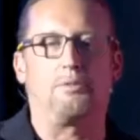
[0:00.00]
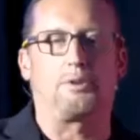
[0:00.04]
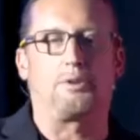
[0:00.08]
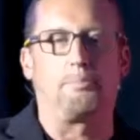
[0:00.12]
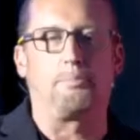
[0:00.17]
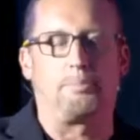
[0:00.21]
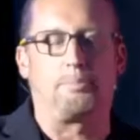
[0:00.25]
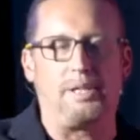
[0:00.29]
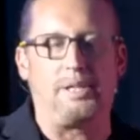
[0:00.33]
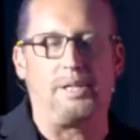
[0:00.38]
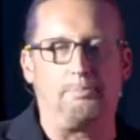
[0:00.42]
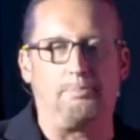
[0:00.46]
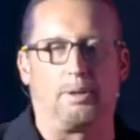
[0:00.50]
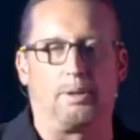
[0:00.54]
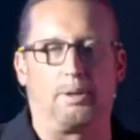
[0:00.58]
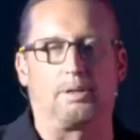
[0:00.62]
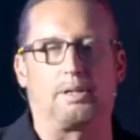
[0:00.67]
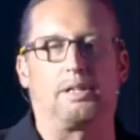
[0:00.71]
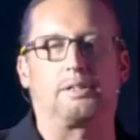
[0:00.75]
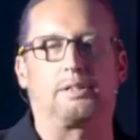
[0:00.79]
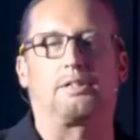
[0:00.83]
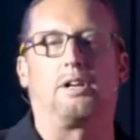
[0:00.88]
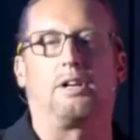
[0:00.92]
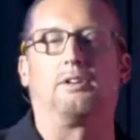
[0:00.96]
of people
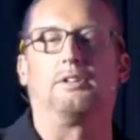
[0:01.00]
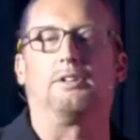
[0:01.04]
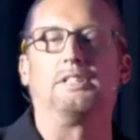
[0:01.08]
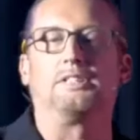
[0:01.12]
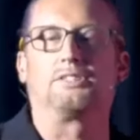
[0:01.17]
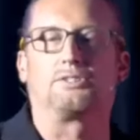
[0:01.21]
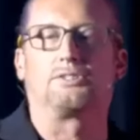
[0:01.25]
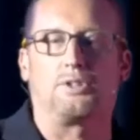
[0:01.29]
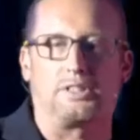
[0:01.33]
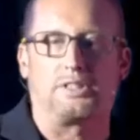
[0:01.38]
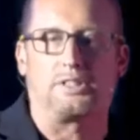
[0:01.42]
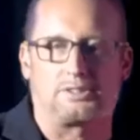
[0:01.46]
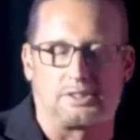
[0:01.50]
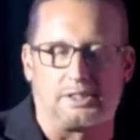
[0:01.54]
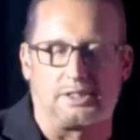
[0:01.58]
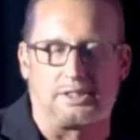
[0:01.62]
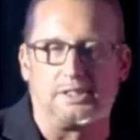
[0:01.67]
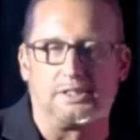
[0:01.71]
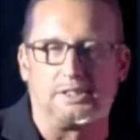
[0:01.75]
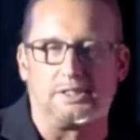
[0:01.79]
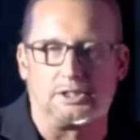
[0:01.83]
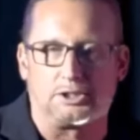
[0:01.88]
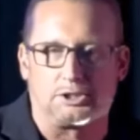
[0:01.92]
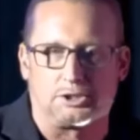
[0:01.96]
that are interested
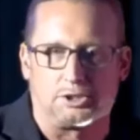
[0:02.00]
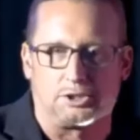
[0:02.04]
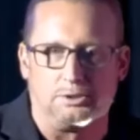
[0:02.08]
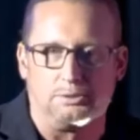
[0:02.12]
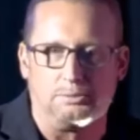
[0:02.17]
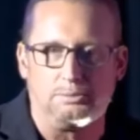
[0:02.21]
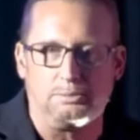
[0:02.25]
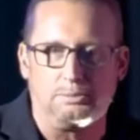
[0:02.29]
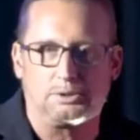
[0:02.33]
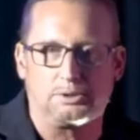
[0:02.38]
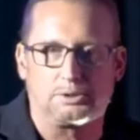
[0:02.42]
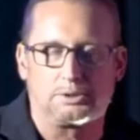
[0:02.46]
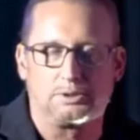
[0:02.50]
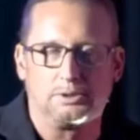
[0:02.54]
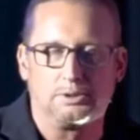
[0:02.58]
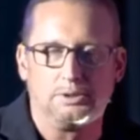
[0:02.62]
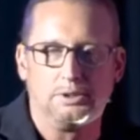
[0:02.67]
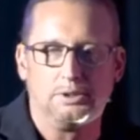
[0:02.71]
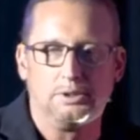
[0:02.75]
in the shoes.